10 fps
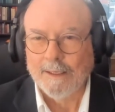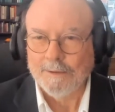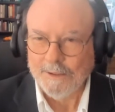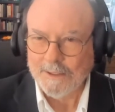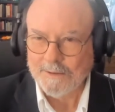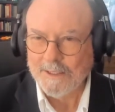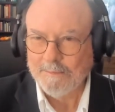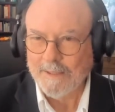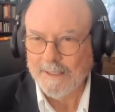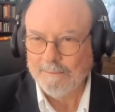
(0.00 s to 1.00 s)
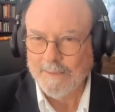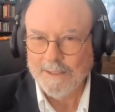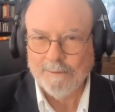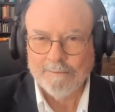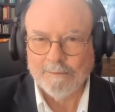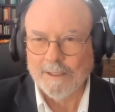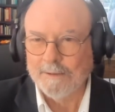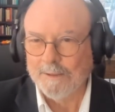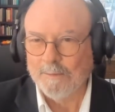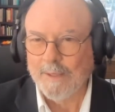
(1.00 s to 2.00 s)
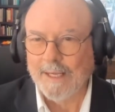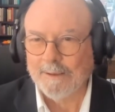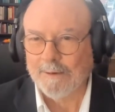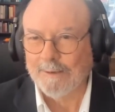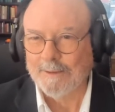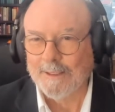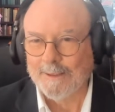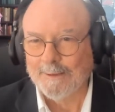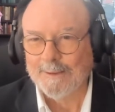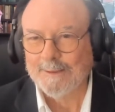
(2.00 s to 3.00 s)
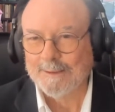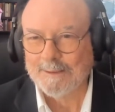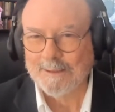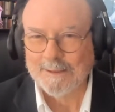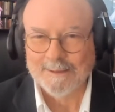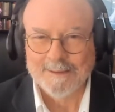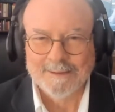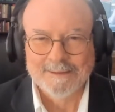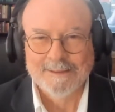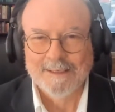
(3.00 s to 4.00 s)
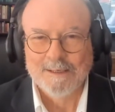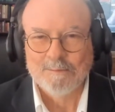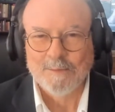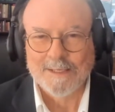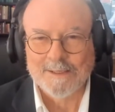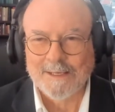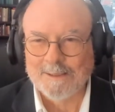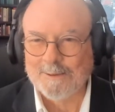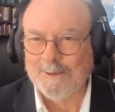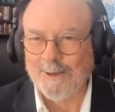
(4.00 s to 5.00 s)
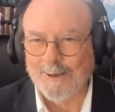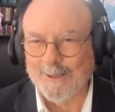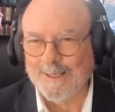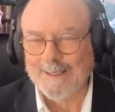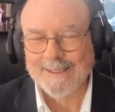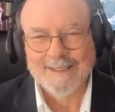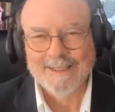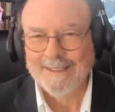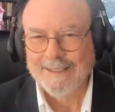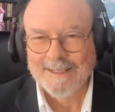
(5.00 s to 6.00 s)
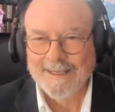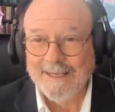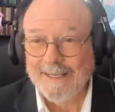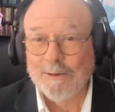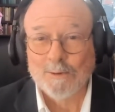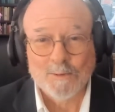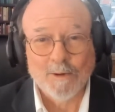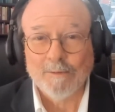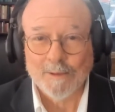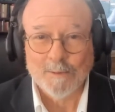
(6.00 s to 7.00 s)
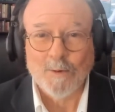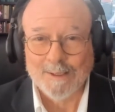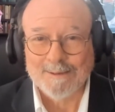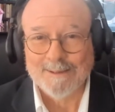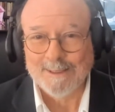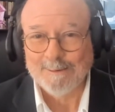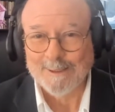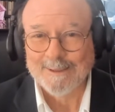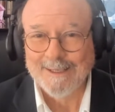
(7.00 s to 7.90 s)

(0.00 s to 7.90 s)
You can see my new friend in the background here. It's, my son's dog. He goes wherever he wants, anyway.